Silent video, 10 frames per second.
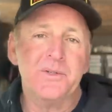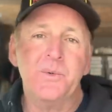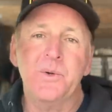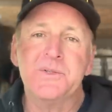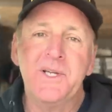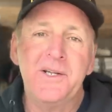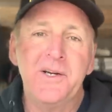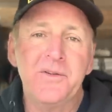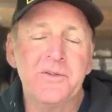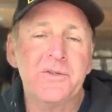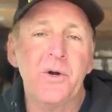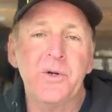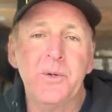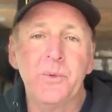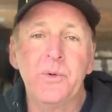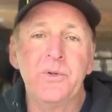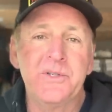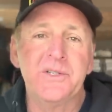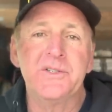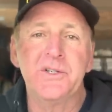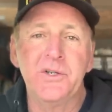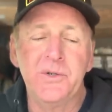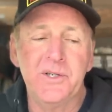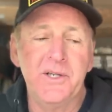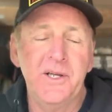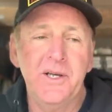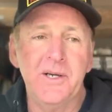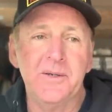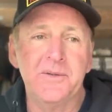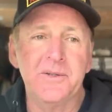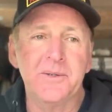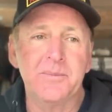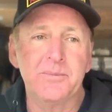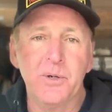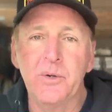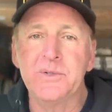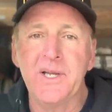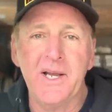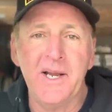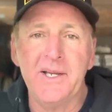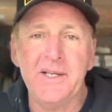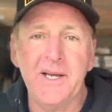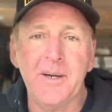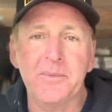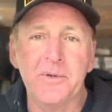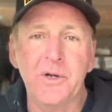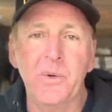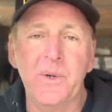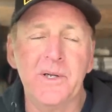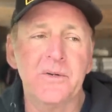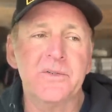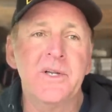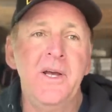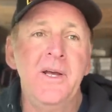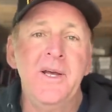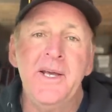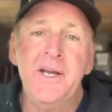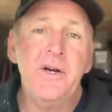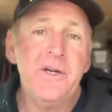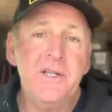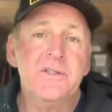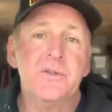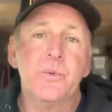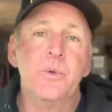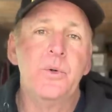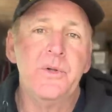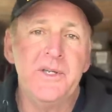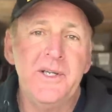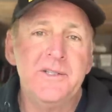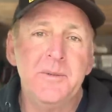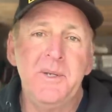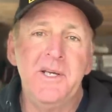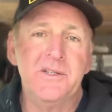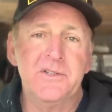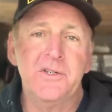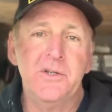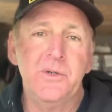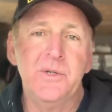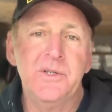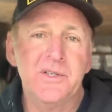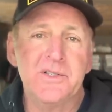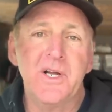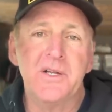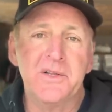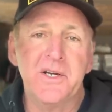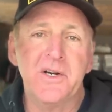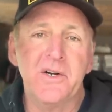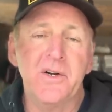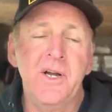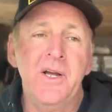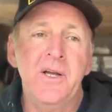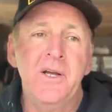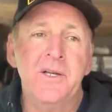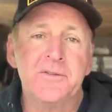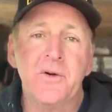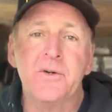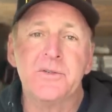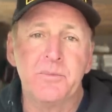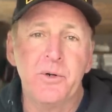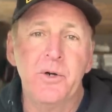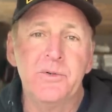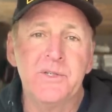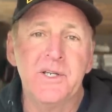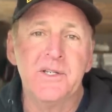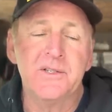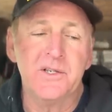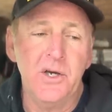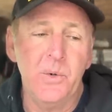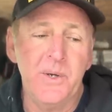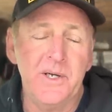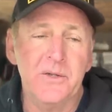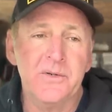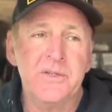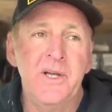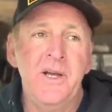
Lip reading: I was saying here, there's already rules instituted that the pros can't handicap their co-anglers. Here is the rule that needs to be instituted that's not there as far as the pros against the co-anglers.